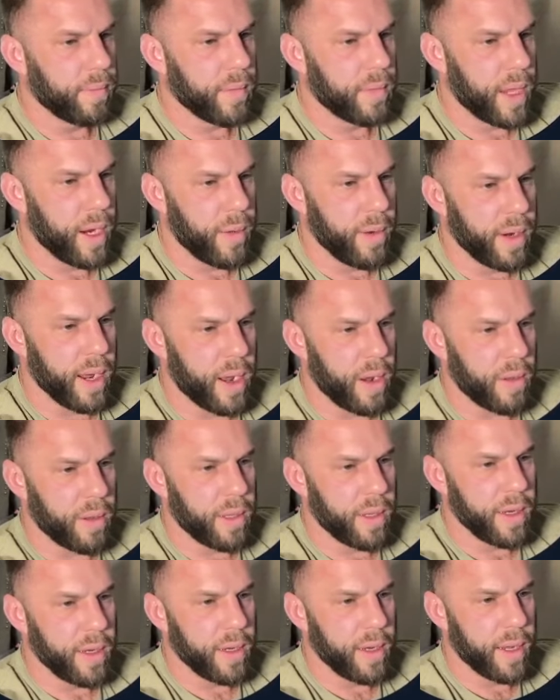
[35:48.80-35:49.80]
There we go,
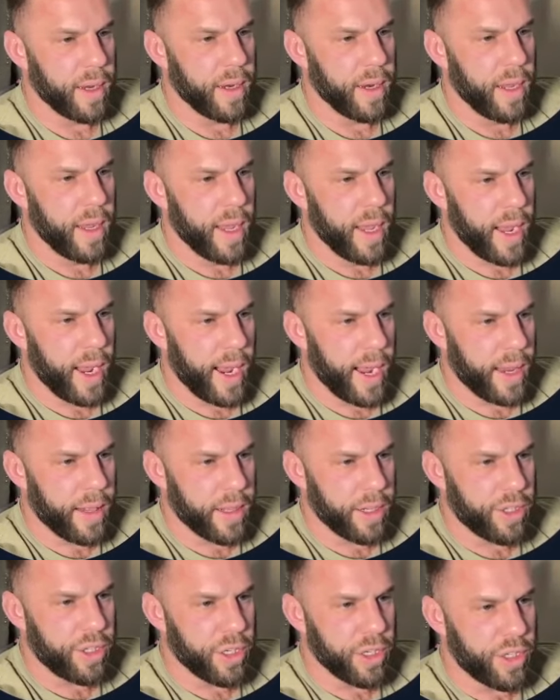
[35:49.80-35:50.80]
looking good.
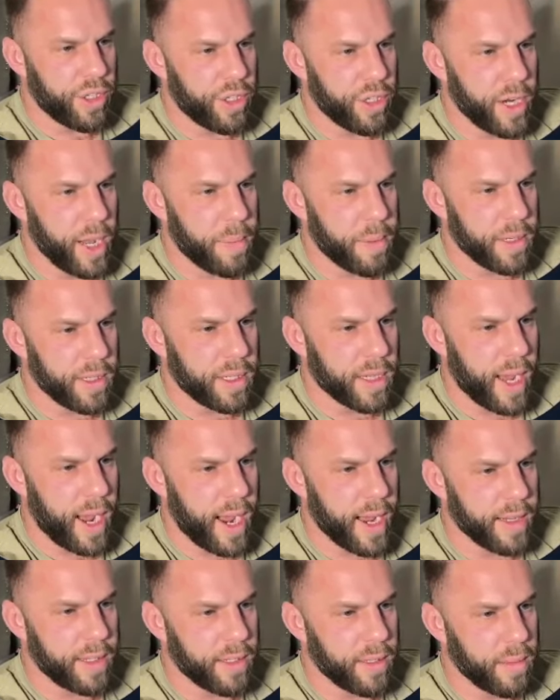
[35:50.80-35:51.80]
And this should shoot up in
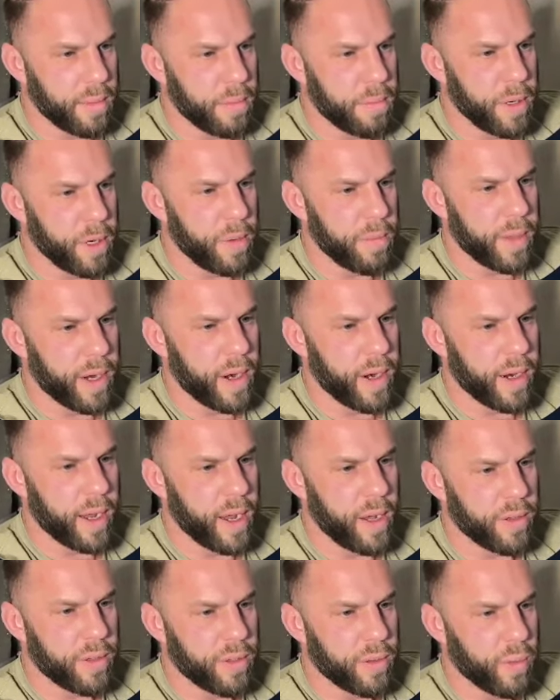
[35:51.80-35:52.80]
size. Boom, there it
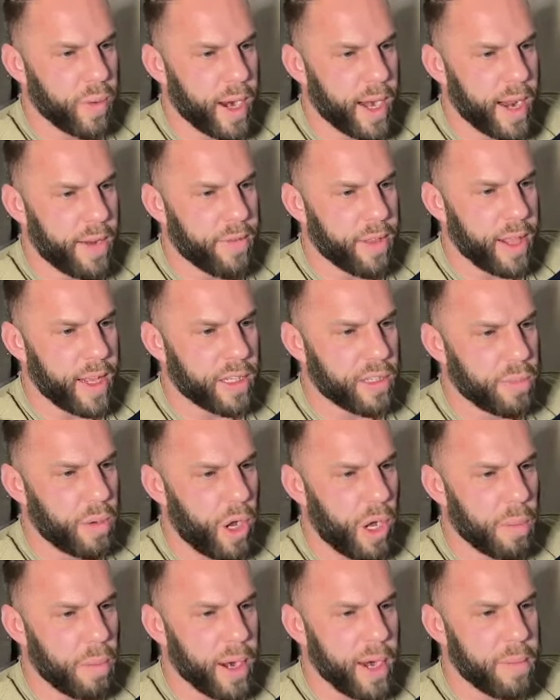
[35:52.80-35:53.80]
goes, right after that
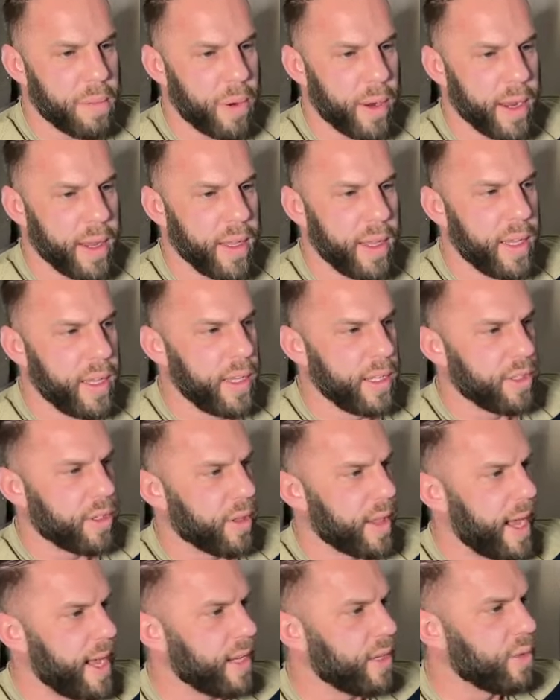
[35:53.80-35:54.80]
small breakpoint.
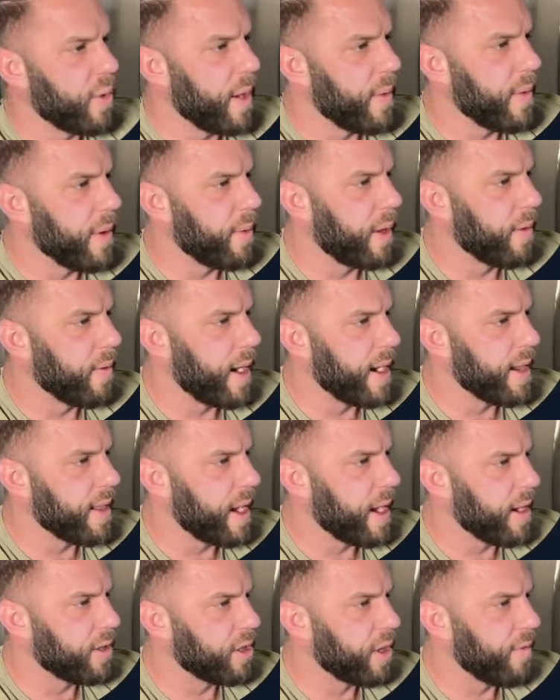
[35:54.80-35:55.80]
So that is what we want right
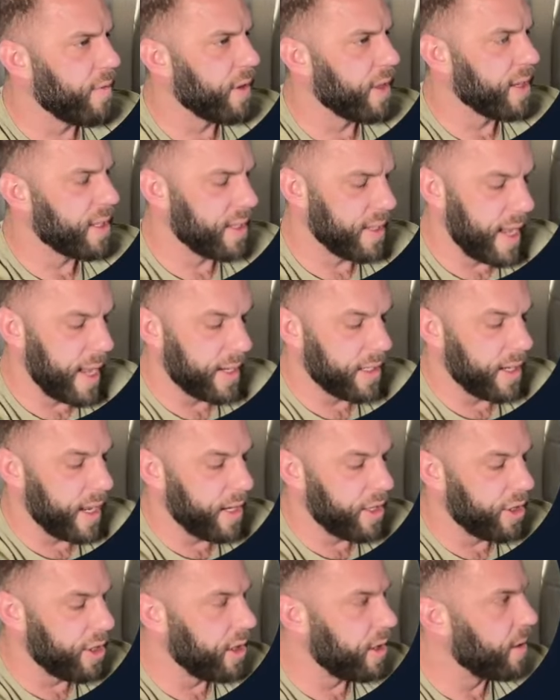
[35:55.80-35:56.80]
there. So for this next
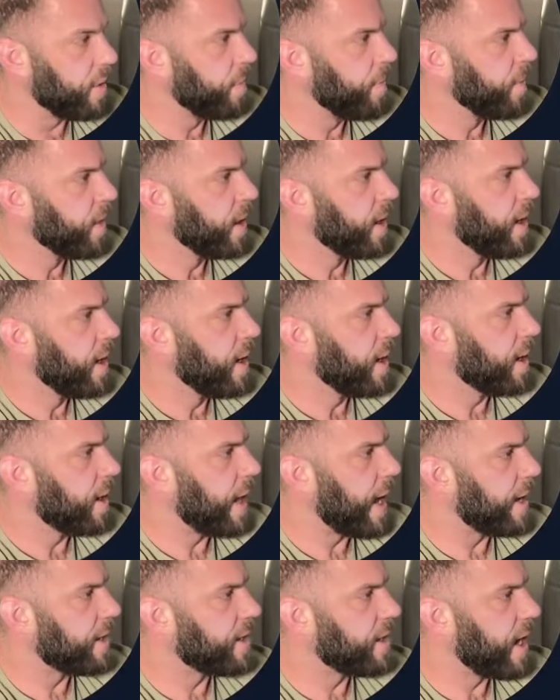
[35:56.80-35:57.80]
H2,
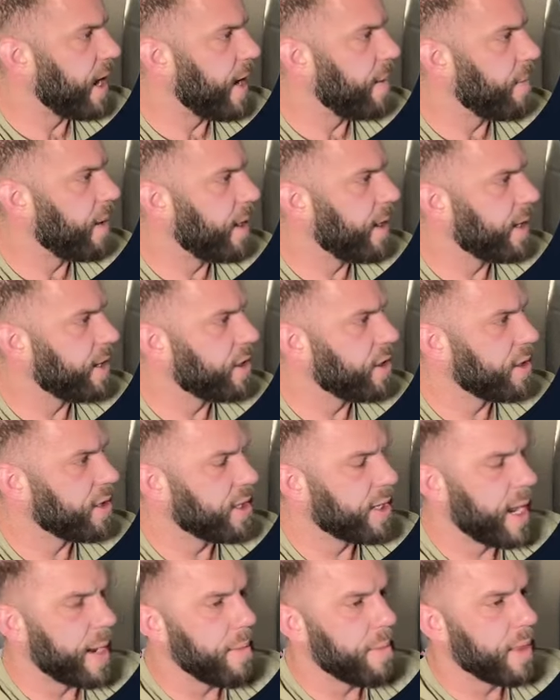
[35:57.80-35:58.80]
class name, and let's do the
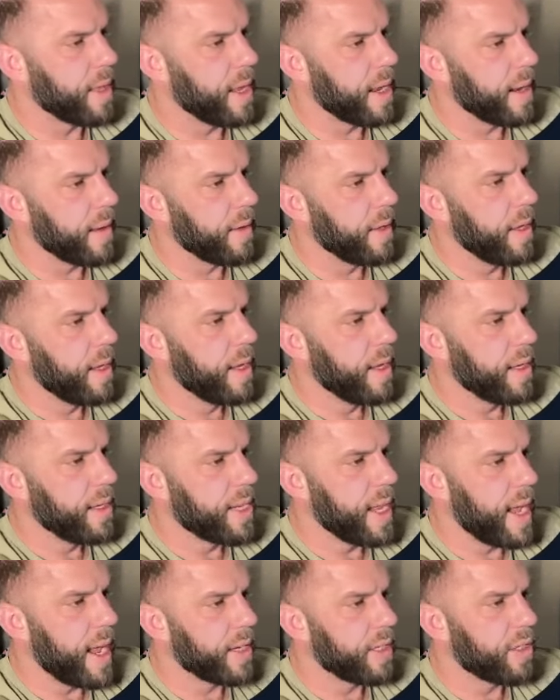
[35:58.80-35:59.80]
same thing,
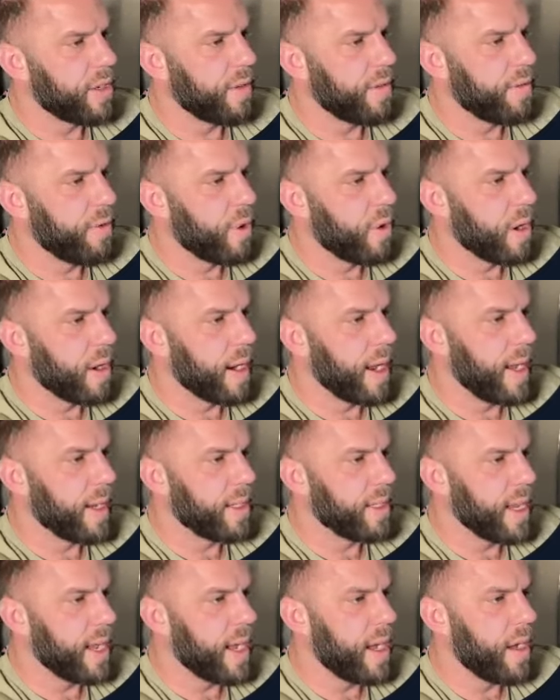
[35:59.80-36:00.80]
text
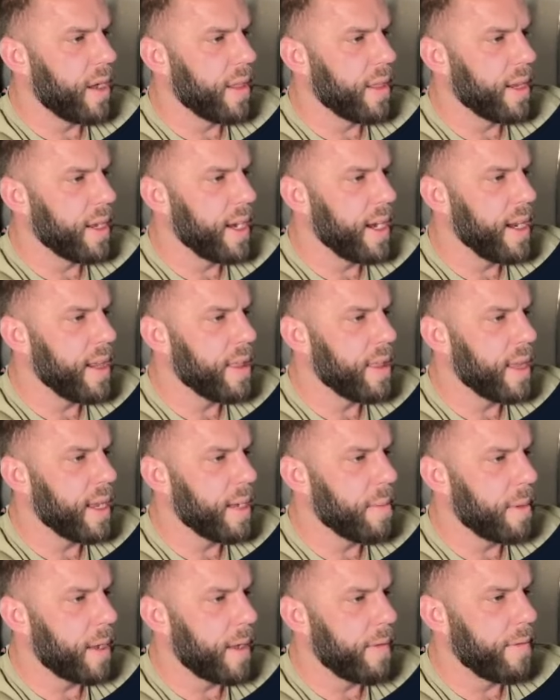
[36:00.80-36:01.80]
4XL, and then
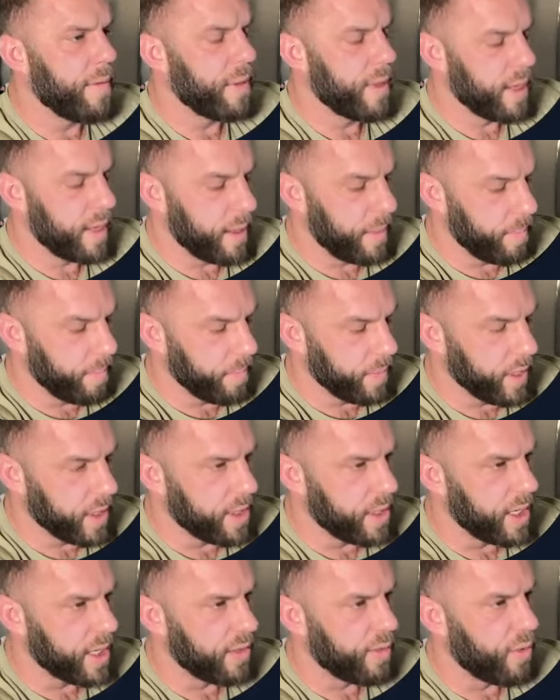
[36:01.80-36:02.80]
anything above the
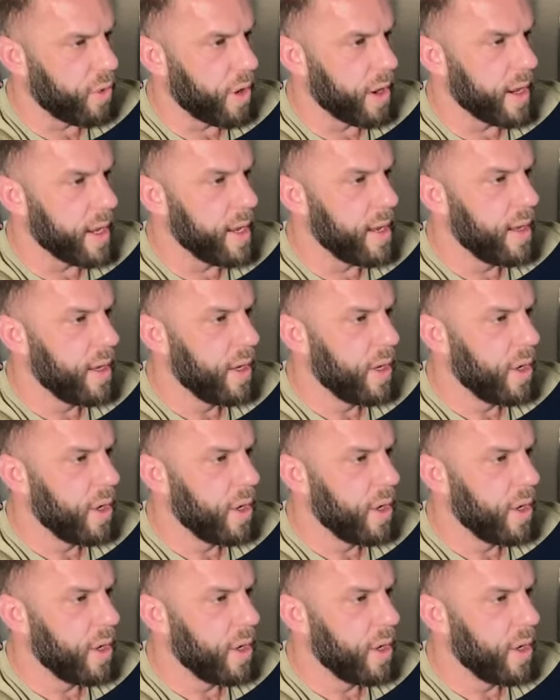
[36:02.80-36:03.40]
640,